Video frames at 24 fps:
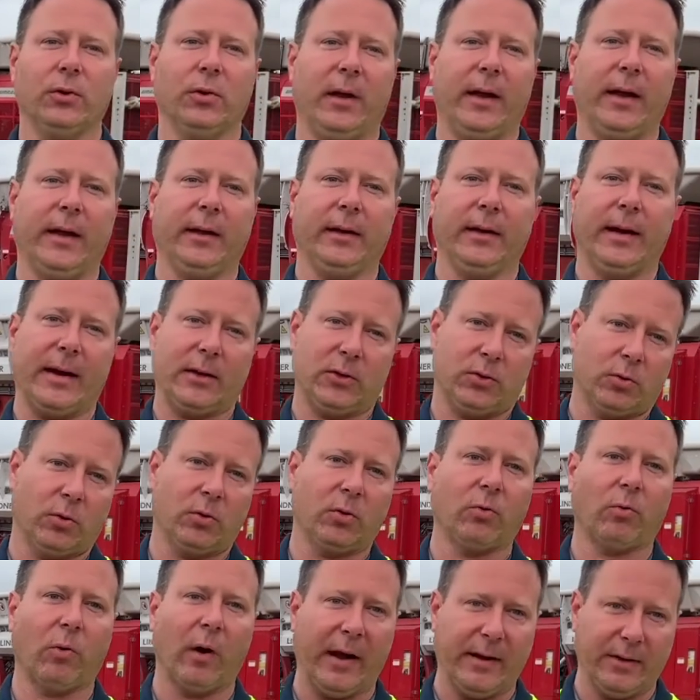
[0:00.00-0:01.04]
a actual
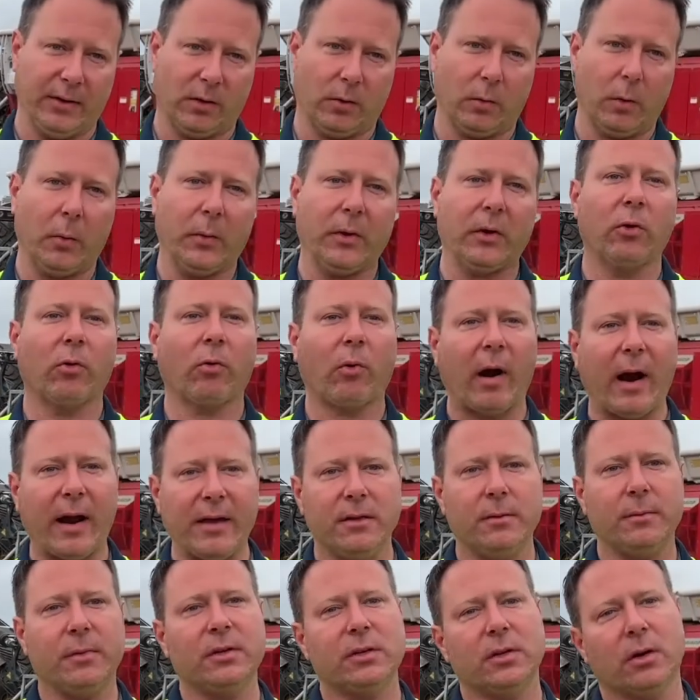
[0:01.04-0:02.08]
grinder where we
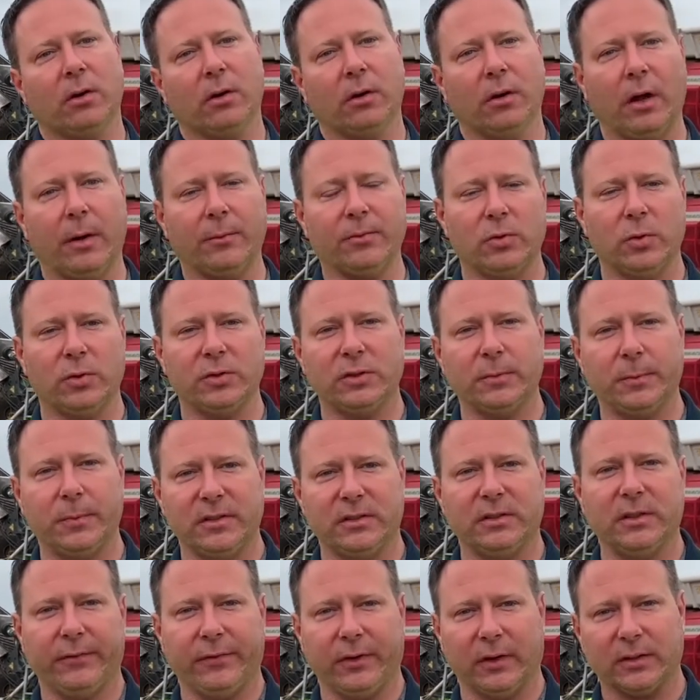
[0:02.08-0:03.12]
grind the material up to a
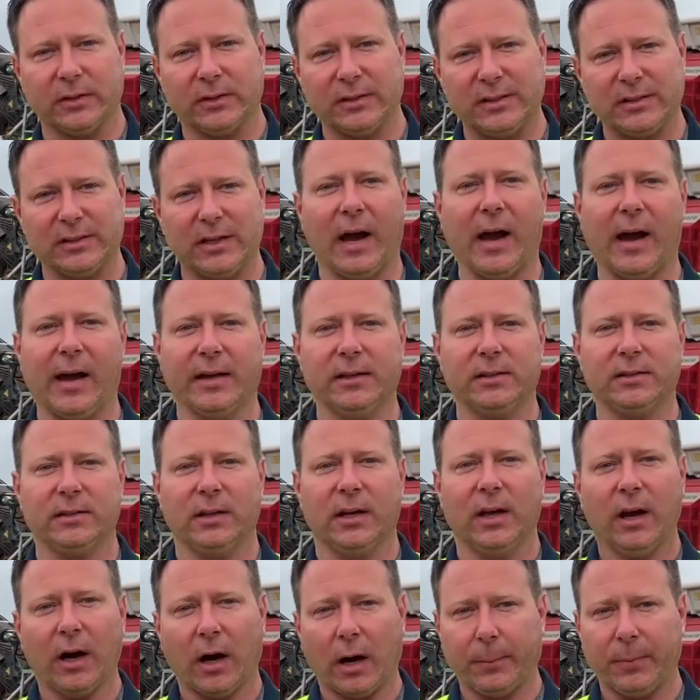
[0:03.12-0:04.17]
specific size,
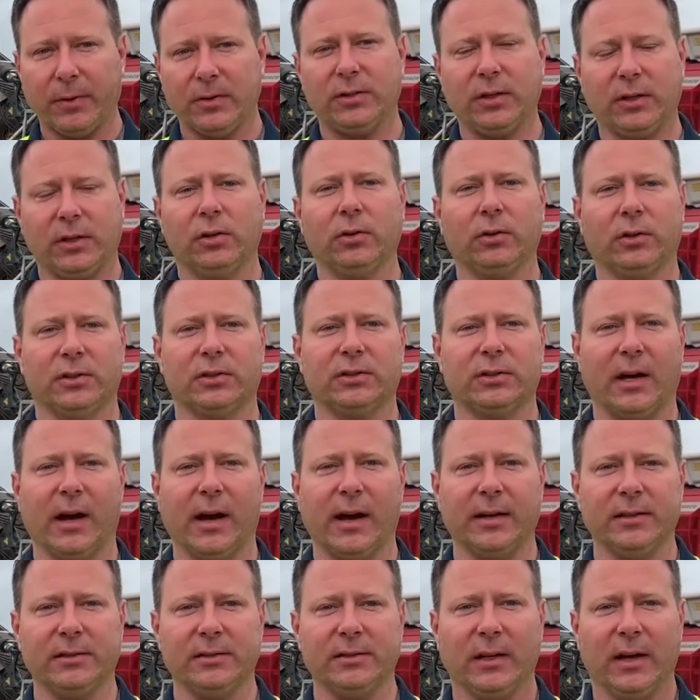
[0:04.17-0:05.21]
a particular
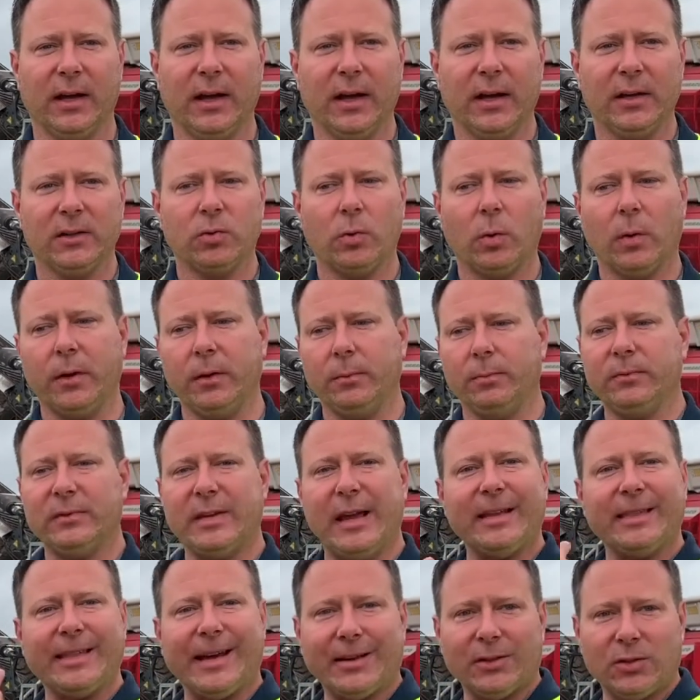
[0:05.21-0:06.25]
size, to where we
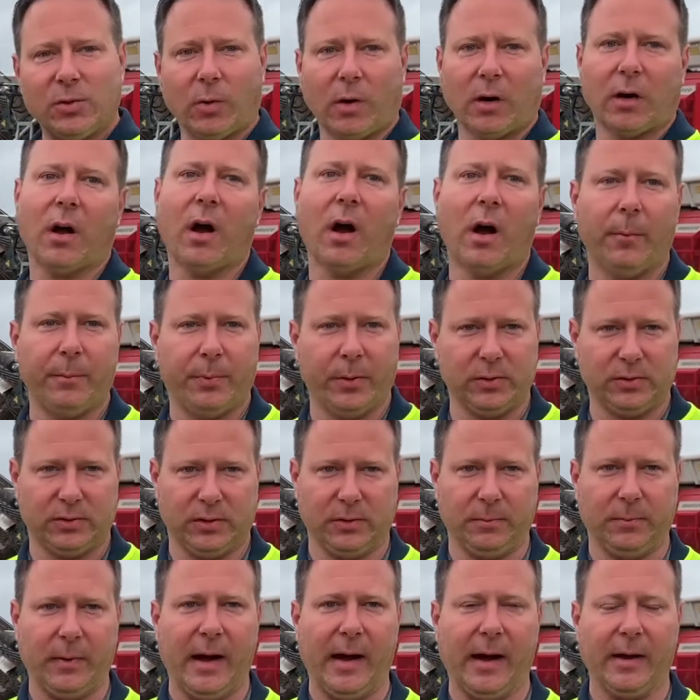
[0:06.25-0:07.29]
take that to our
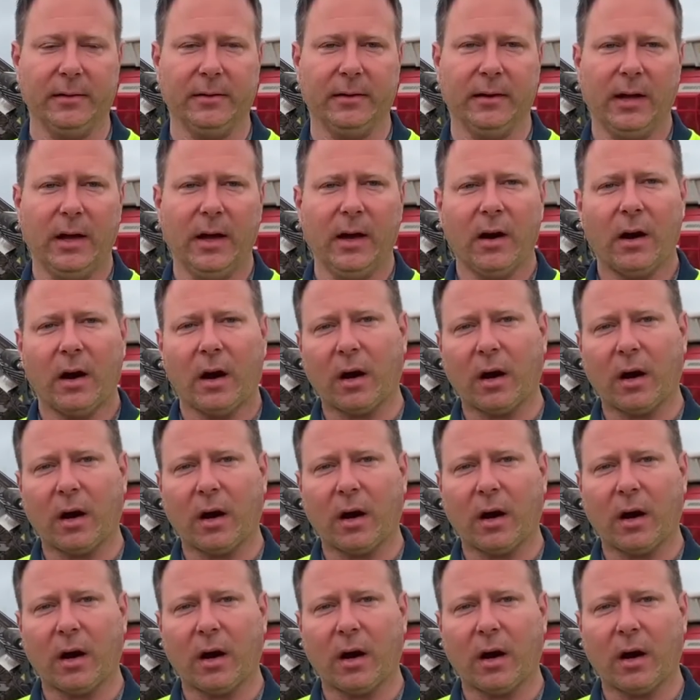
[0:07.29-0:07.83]
composting pad. Our